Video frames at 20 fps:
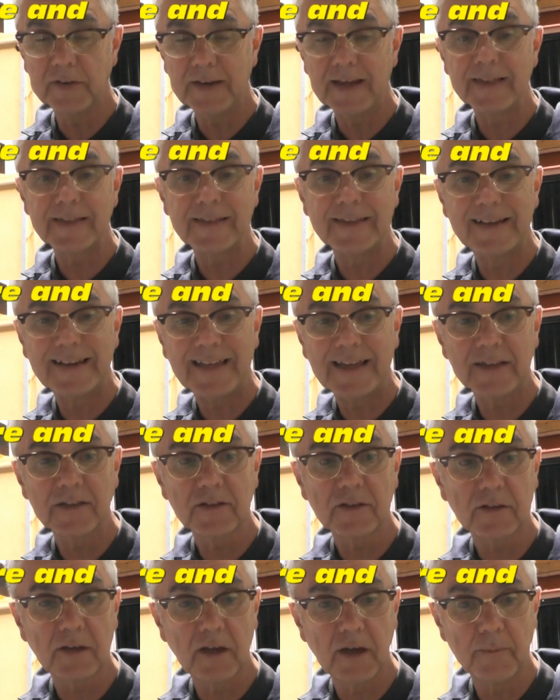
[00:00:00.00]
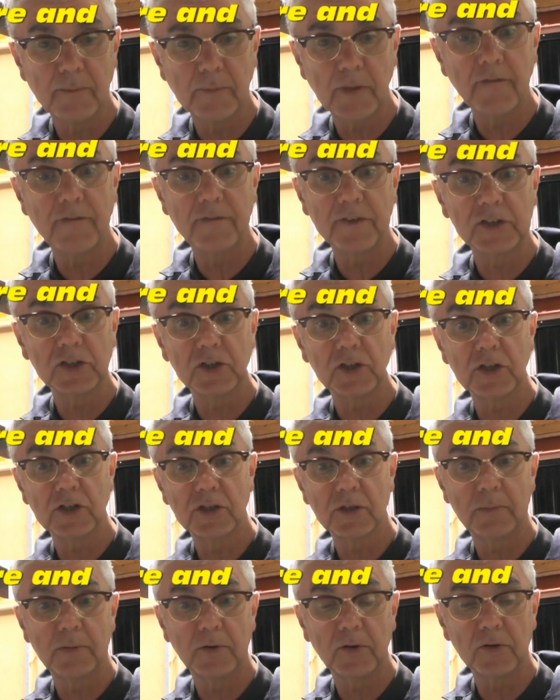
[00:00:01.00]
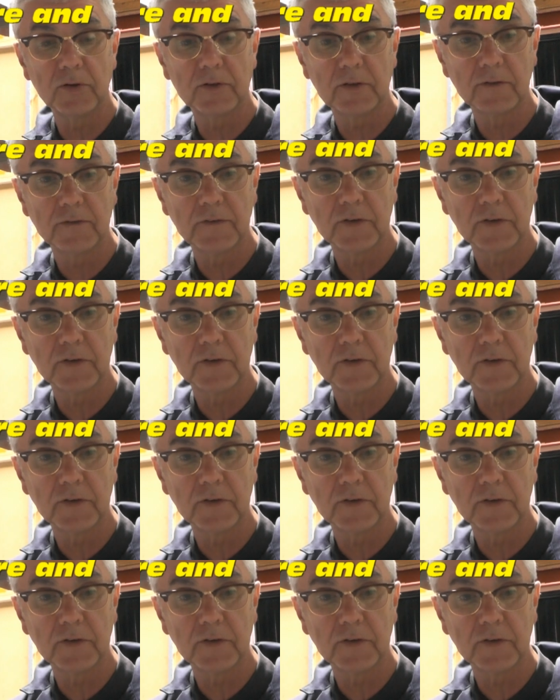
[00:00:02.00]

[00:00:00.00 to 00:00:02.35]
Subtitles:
and that's the last officially supported